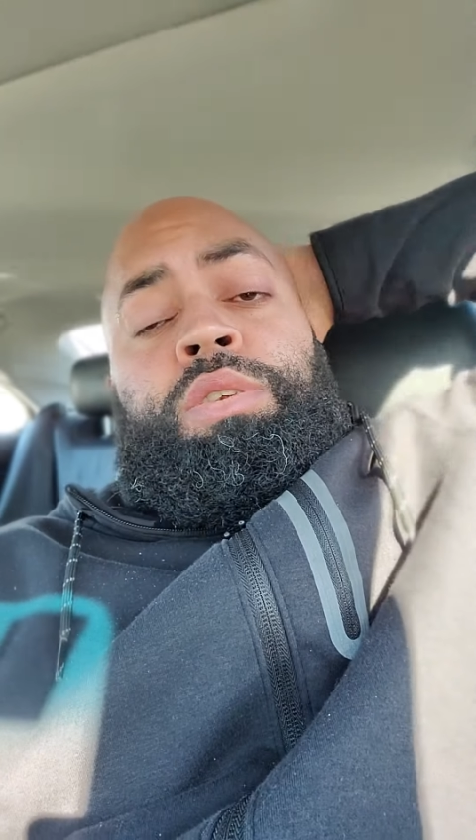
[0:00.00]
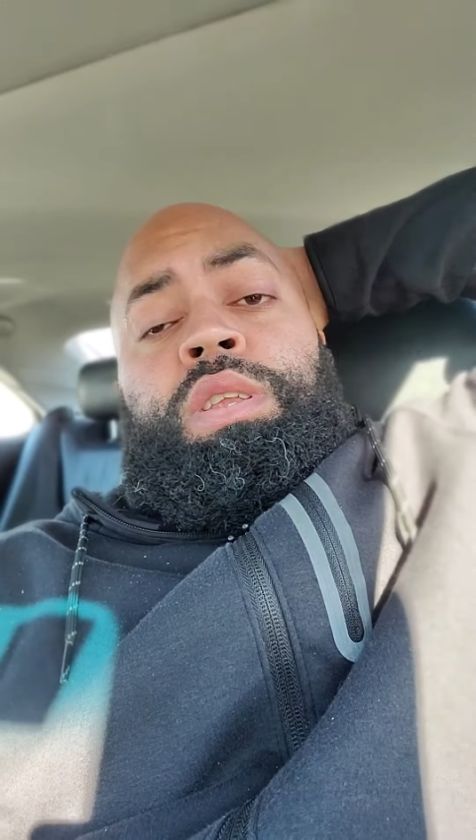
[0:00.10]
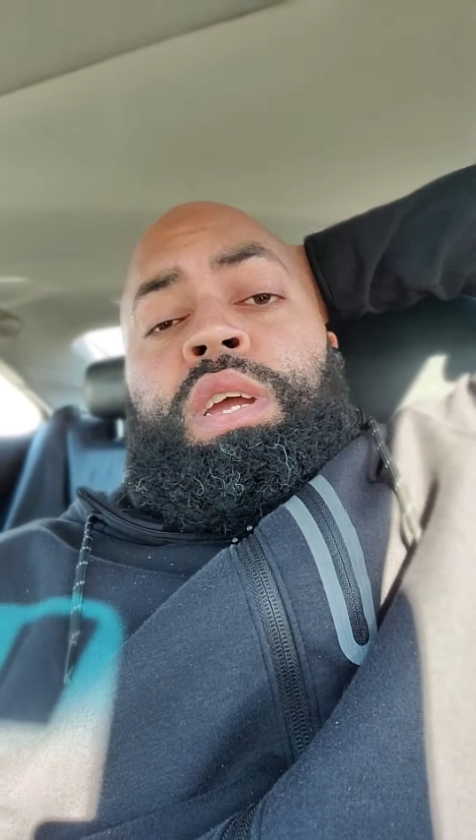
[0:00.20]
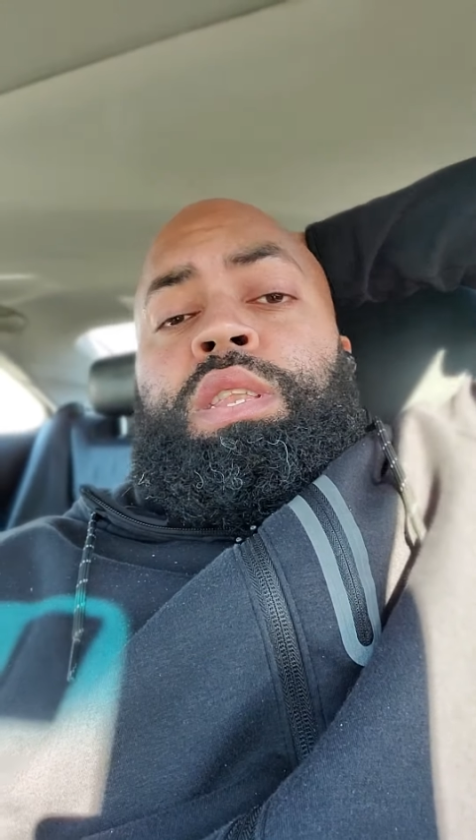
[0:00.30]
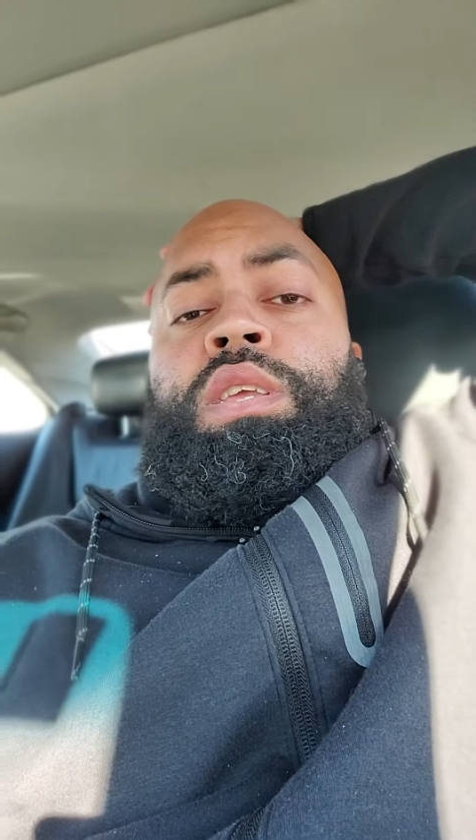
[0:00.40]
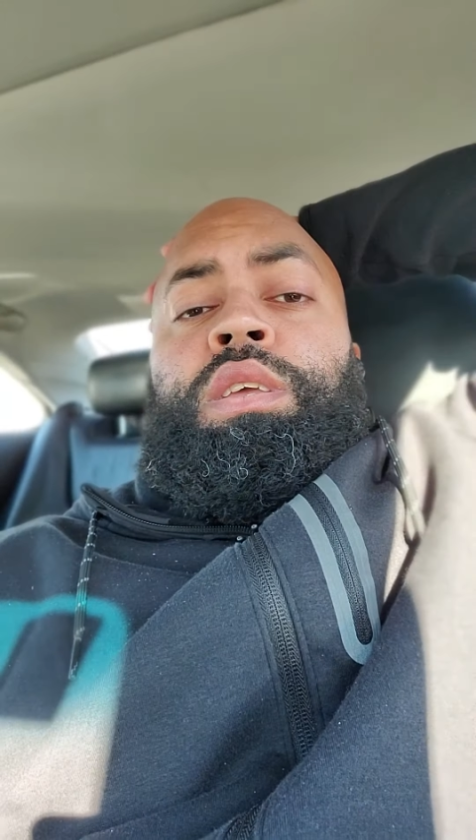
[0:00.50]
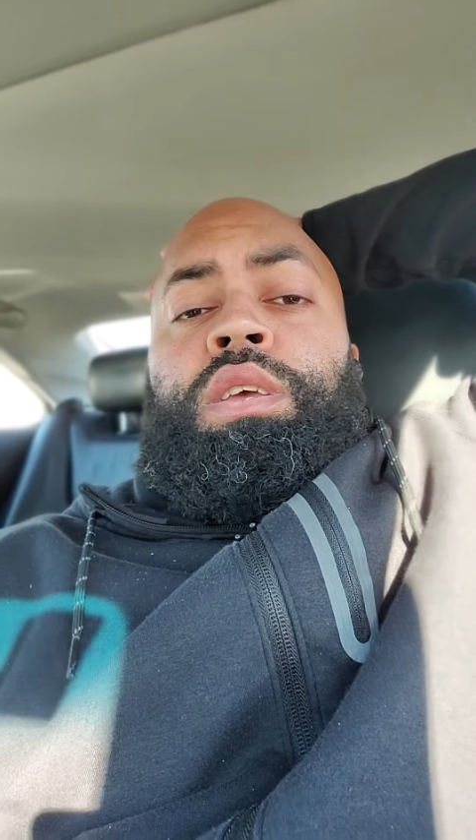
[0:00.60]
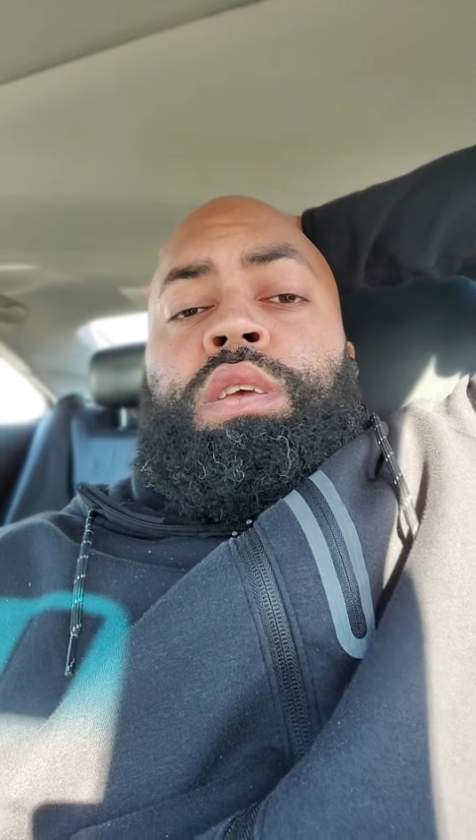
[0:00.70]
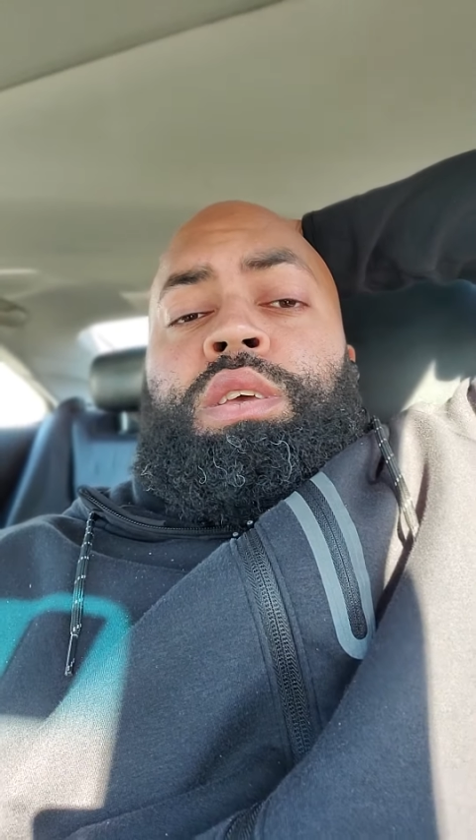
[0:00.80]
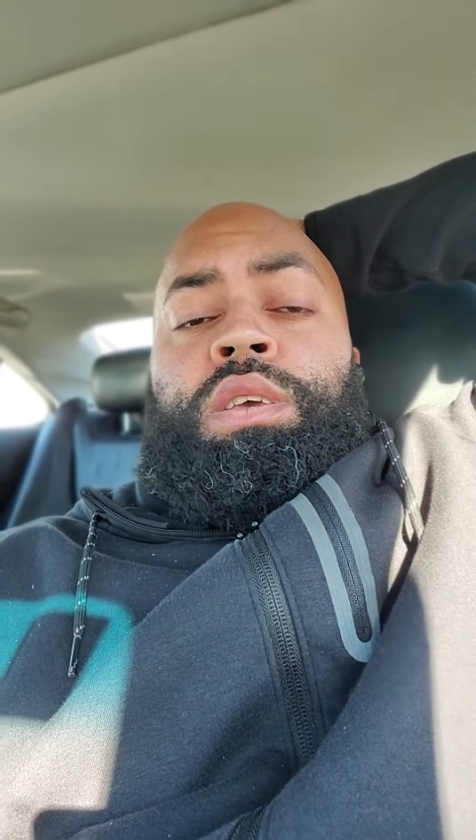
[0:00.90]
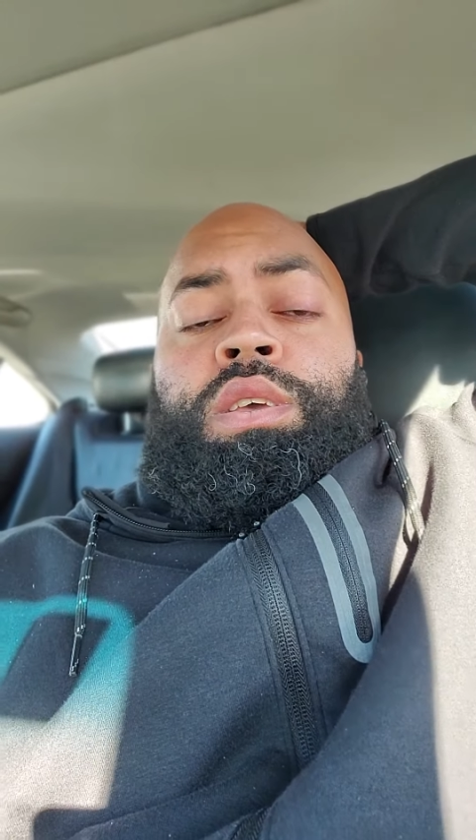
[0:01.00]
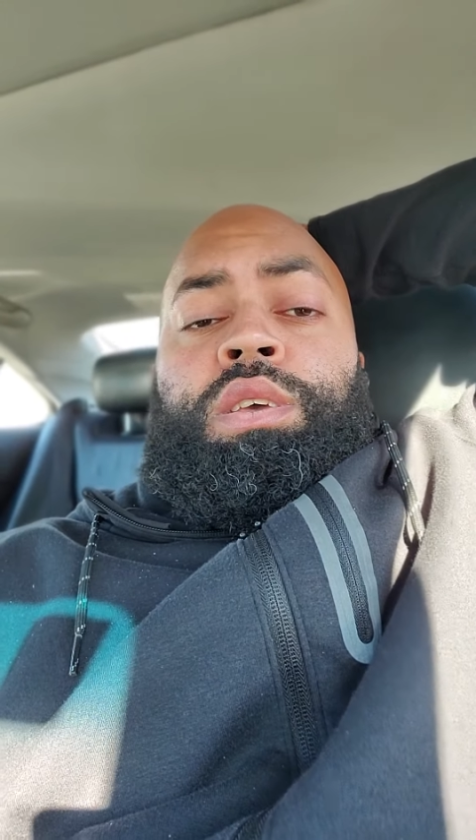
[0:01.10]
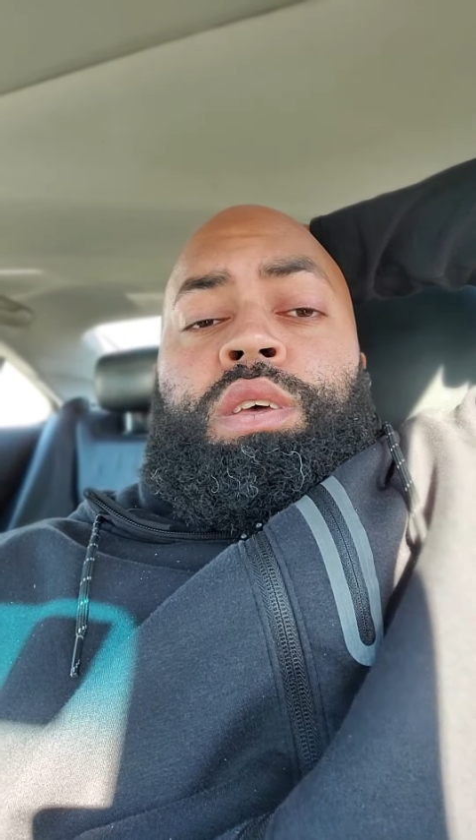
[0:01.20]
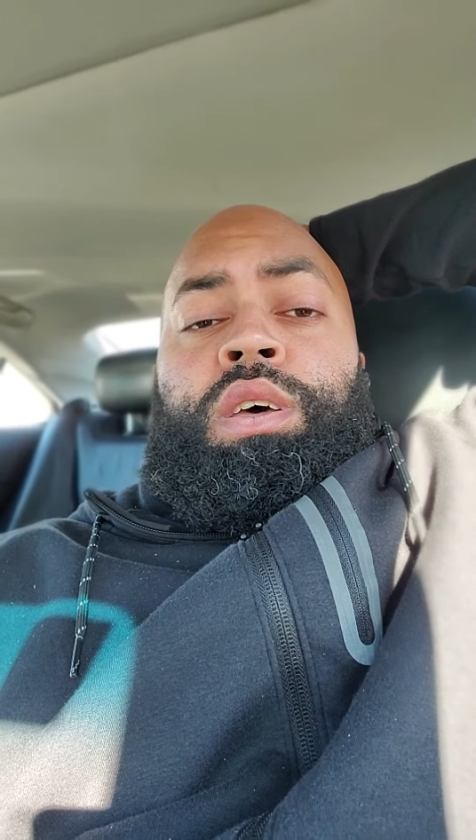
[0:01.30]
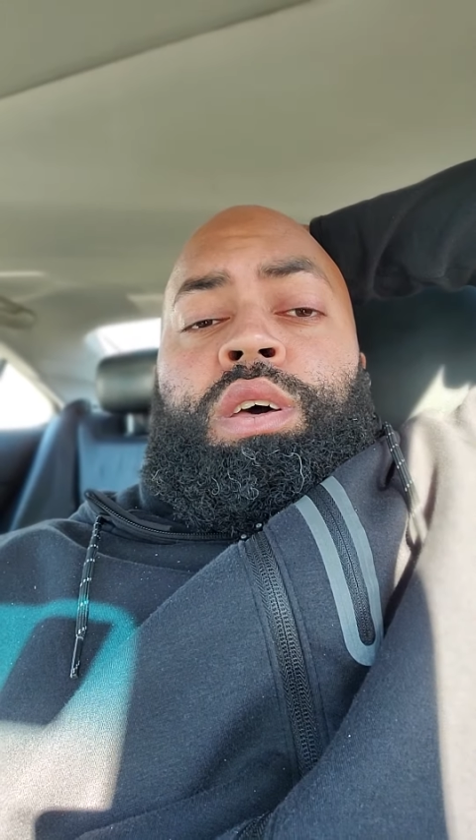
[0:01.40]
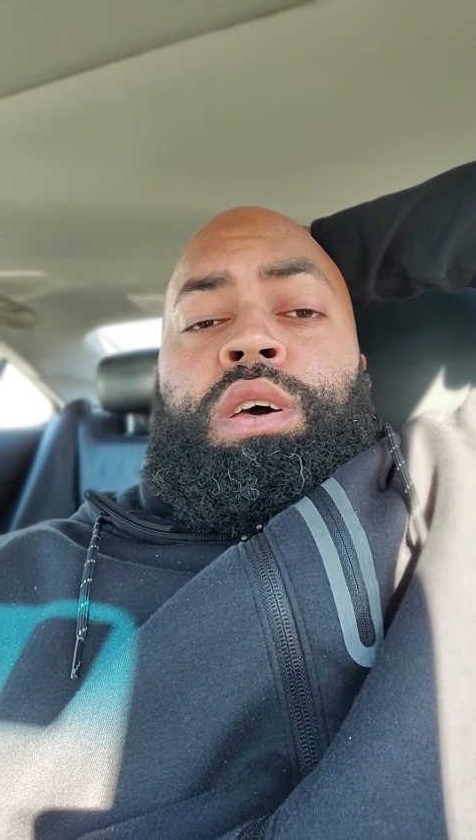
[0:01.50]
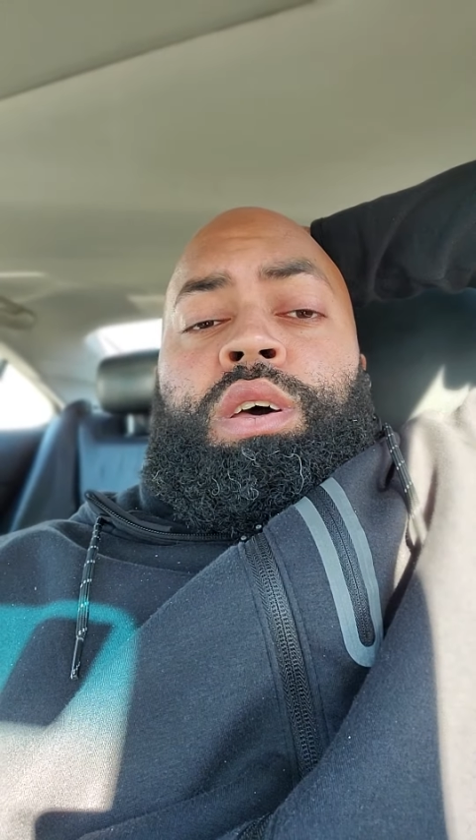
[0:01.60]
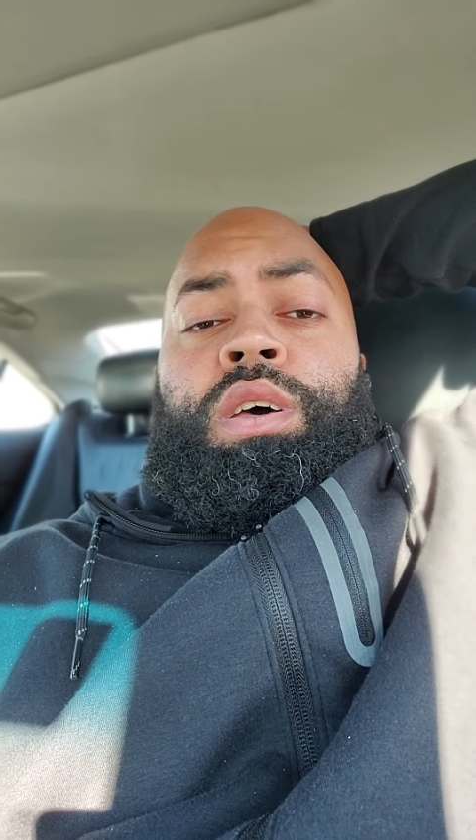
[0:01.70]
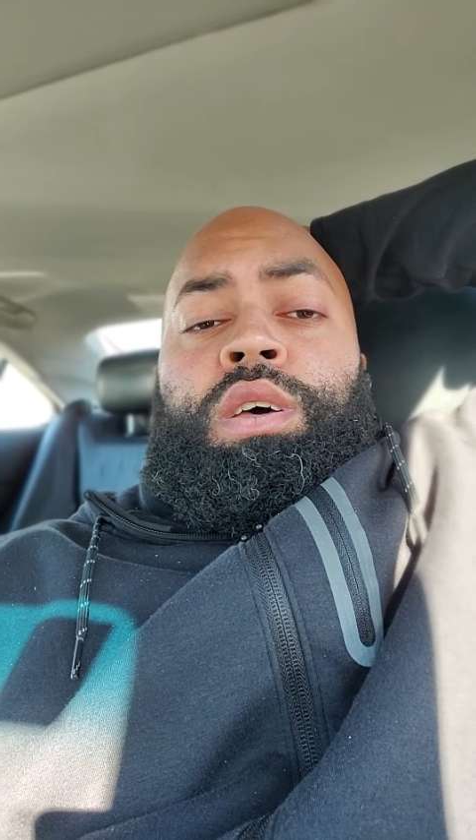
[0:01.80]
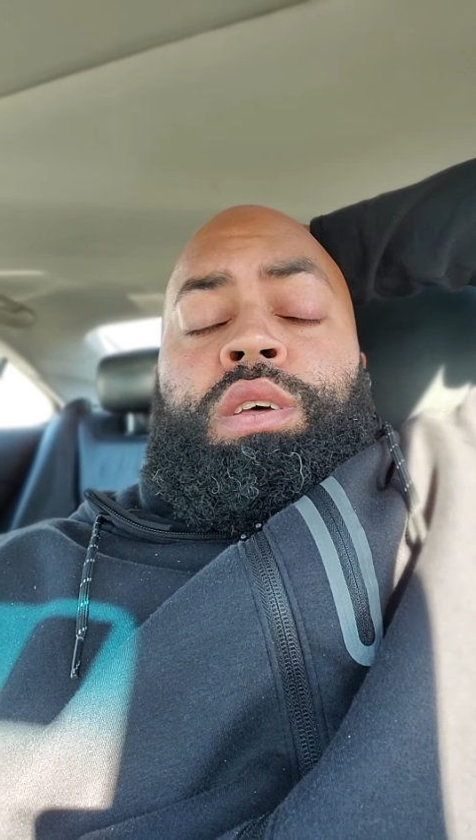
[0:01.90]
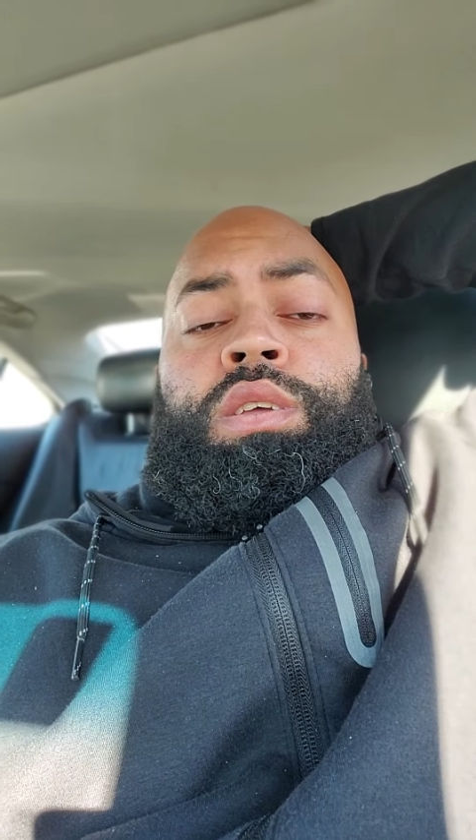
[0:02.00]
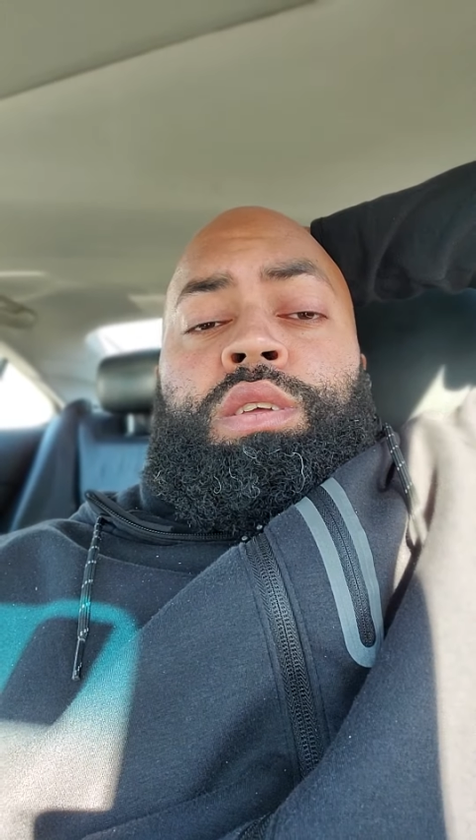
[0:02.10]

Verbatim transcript: protected, uh,